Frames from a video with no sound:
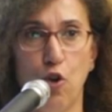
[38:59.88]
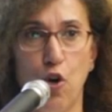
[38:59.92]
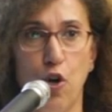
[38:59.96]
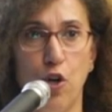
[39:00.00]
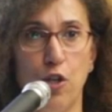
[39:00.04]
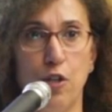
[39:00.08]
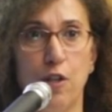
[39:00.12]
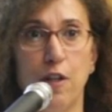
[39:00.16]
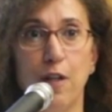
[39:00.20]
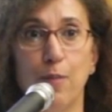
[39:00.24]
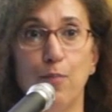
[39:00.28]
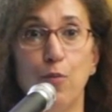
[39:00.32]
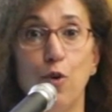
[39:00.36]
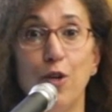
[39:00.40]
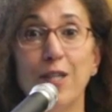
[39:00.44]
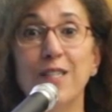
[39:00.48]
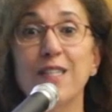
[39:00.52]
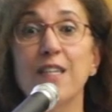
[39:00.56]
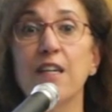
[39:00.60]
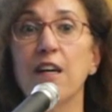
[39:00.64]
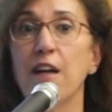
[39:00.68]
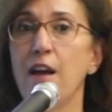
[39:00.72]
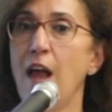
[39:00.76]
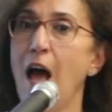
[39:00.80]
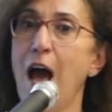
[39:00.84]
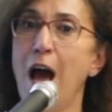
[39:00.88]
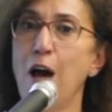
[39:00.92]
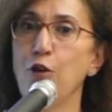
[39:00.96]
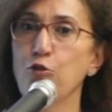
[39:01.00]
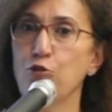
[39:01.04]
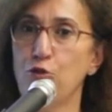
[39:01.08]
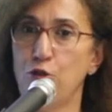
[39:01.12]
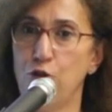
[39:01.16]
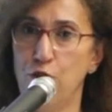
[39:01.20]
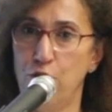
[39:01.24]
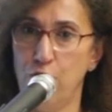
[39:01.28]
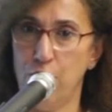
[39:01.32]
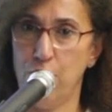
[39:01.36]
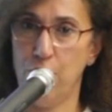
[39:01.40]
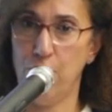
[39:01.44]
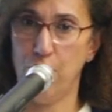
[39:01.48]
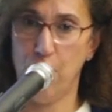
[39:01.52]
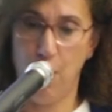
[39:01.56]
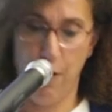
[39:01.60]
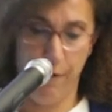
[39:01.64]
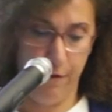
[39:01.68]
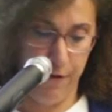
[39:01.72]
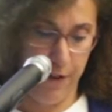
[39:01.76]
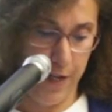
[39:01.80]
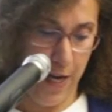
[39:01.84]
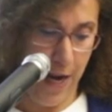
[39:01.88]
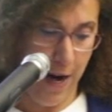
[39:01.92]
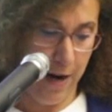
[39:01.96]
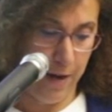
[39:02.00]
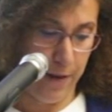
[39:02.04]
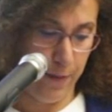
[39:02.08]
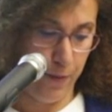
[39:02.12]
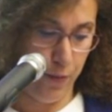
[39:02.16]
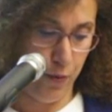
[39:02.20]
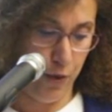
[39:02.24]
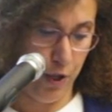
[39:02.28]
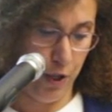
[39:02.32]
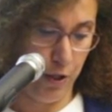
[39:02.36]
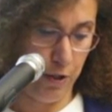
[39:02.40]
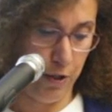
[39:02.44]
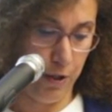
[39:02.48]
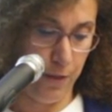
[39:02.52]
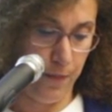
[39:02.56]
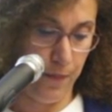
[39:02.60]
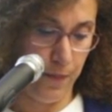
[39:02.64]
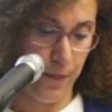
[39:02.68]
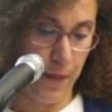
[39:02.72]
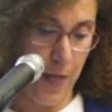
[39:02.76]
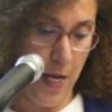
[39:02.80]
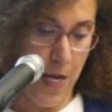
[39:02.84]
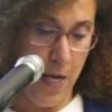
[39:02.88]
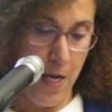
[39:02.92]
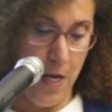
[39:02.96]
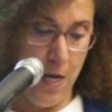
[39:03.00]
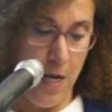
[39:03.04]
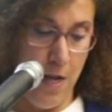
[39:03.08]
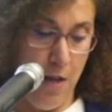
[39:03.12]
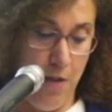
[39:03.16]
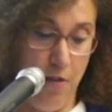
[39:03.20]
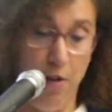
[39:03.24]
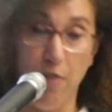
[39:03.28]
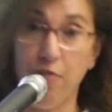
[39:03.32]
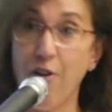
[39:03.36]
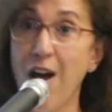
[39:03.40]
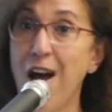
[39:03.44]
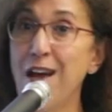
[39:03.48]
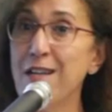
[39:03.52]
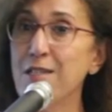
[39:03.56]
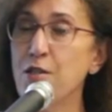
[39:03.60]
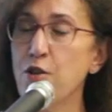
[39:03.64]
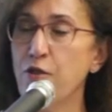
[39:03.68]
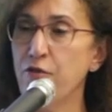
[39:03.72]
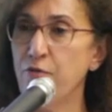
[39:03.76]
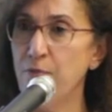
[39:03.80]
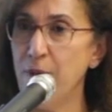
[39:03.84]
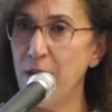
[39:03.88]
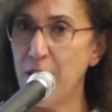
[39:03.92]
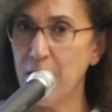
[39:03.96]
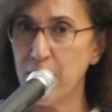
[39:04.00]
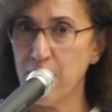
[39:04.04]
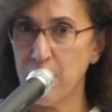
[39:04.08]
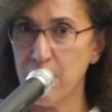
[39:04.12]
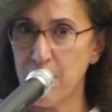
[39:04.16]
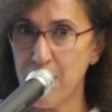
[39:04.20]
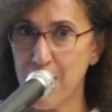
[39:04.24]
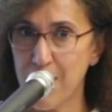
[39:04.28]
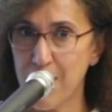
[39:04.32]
on the political outlook of the Arab world. The rise of militant